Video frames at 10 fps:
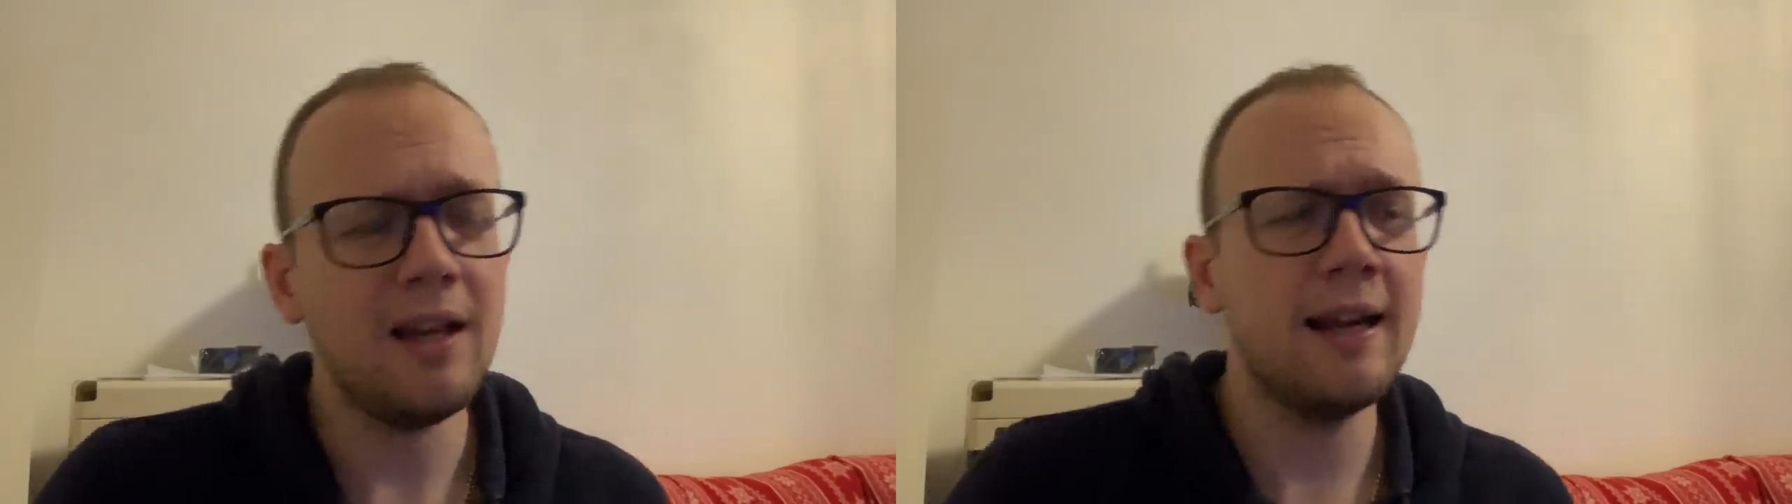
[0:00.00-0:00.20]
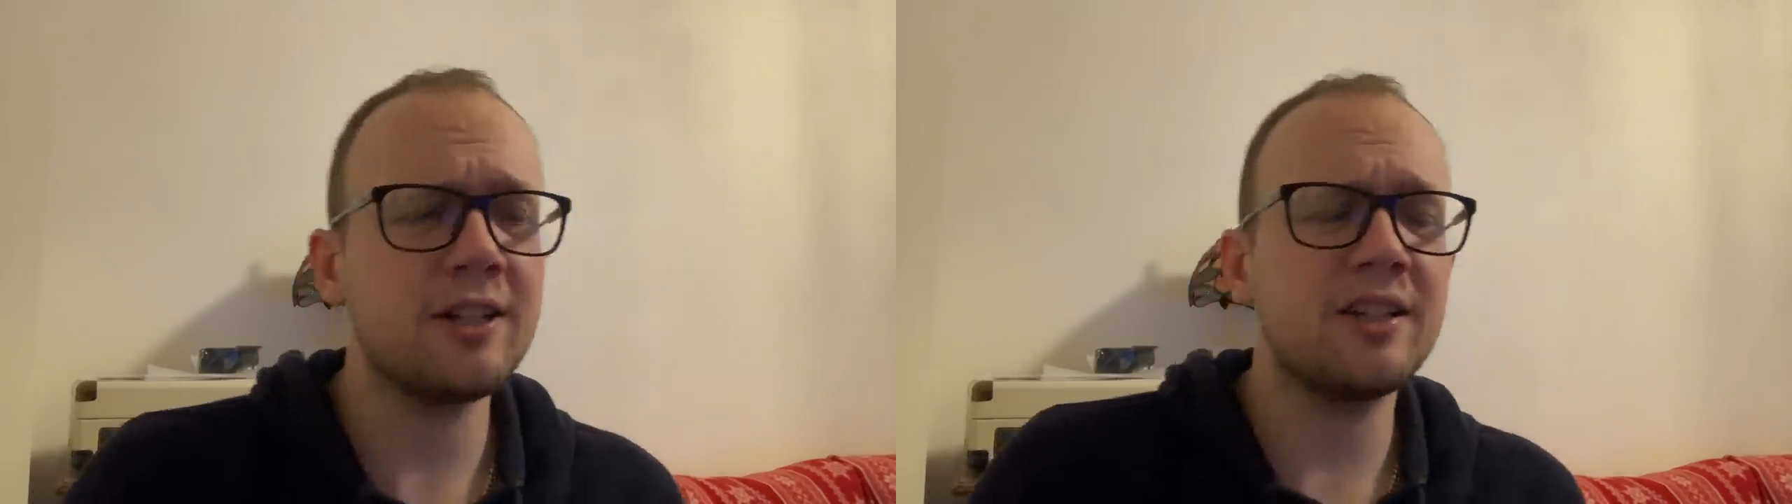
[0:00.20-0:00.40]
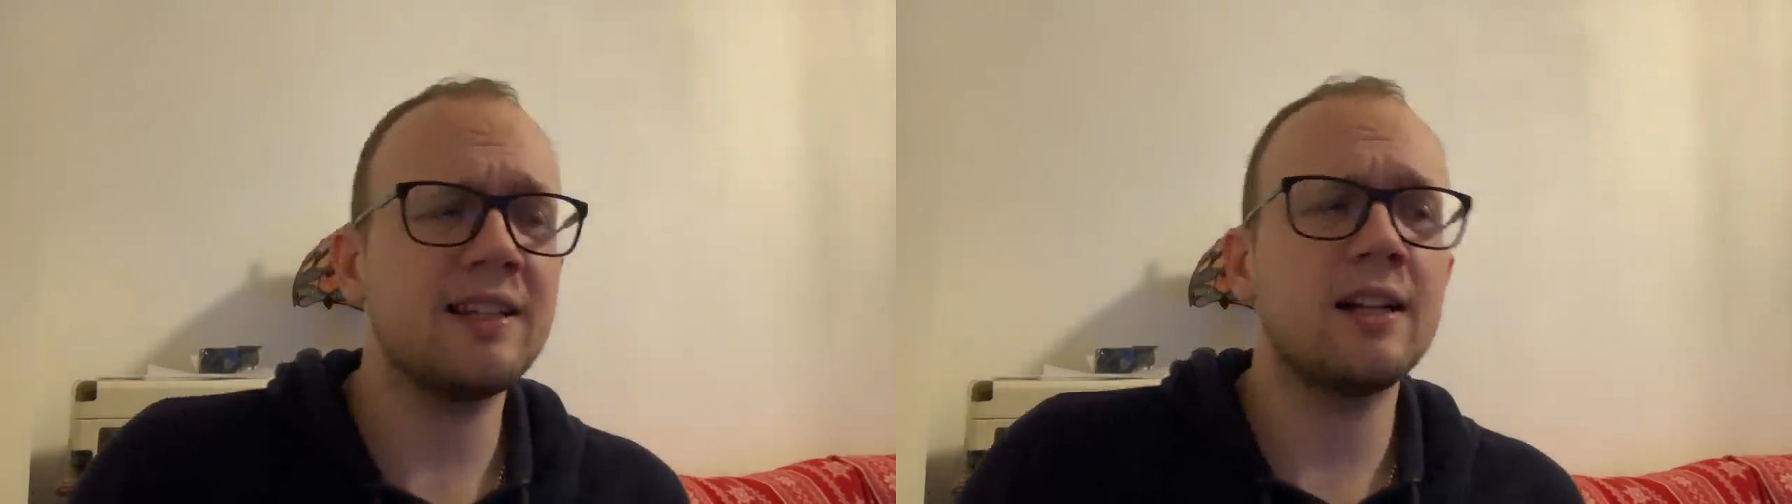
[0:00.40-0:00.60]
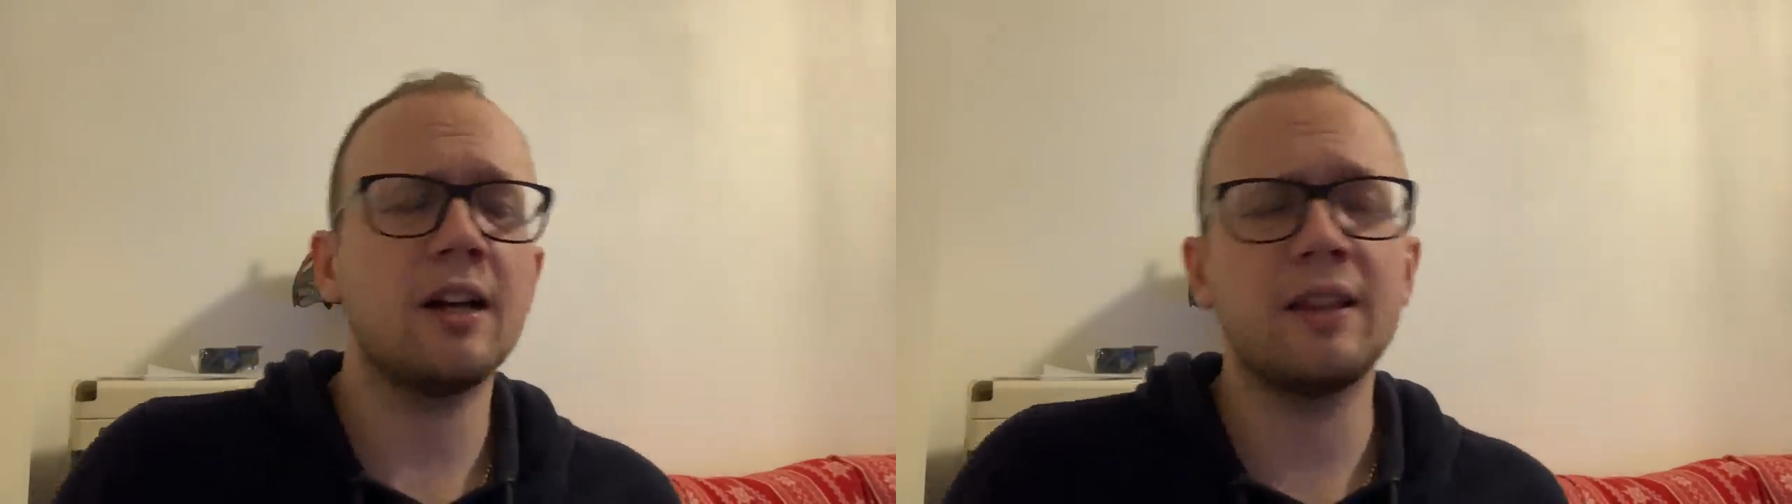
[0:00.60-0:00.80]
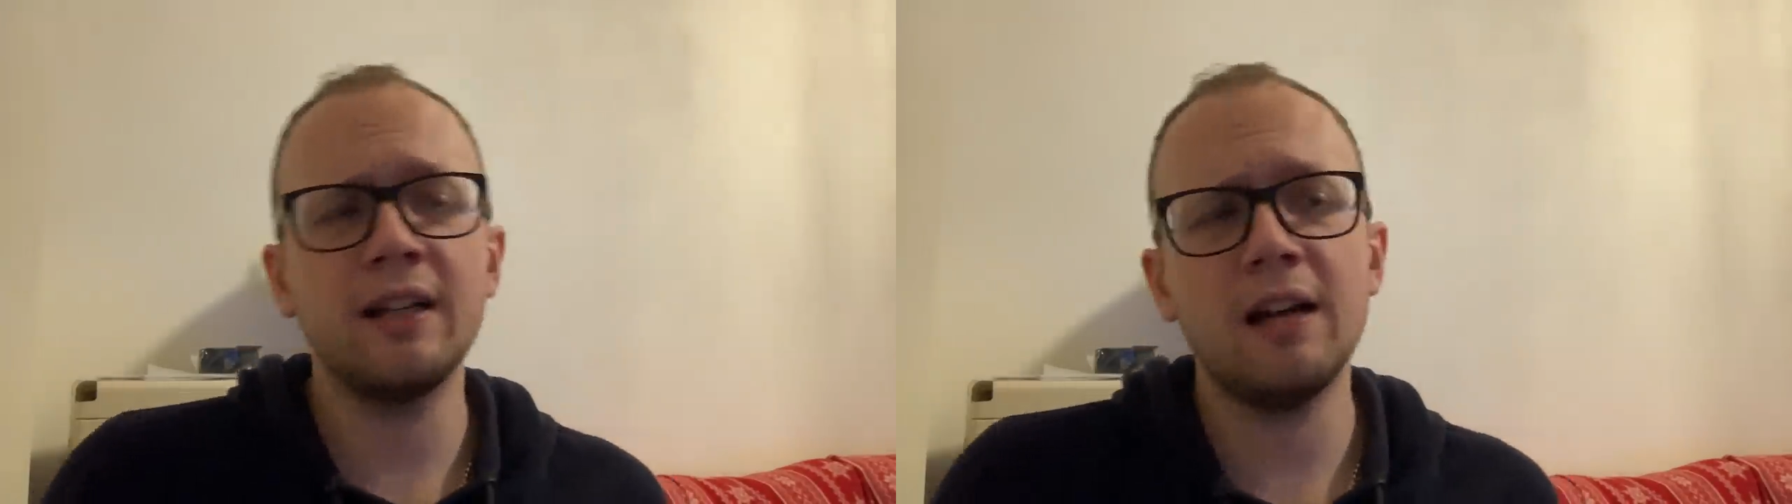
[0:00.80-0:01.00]
As I said, I
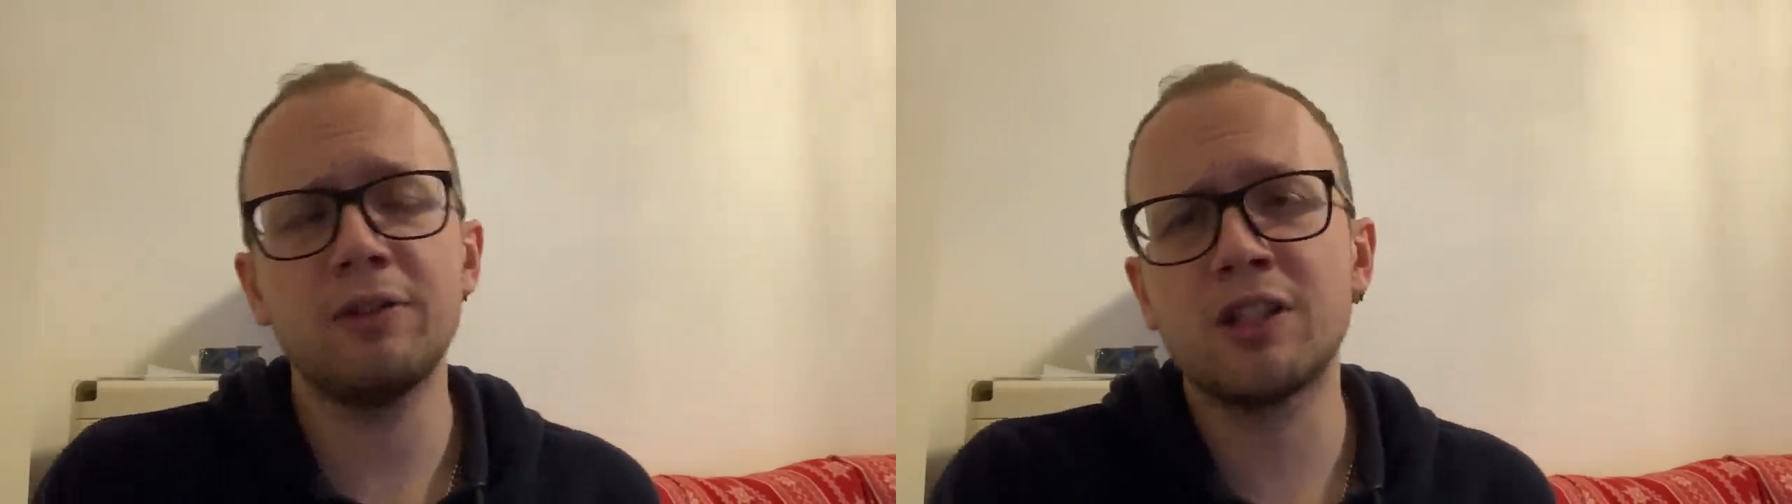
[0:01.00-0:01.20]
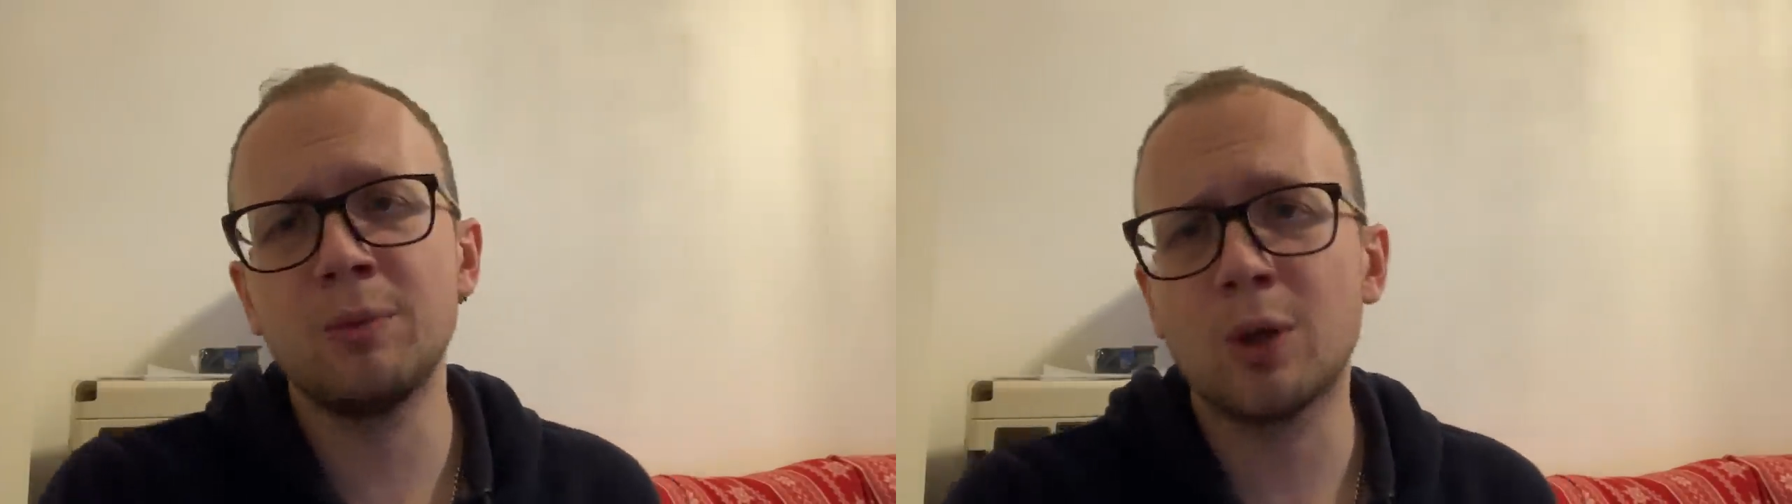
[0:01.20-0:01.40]
think Everton were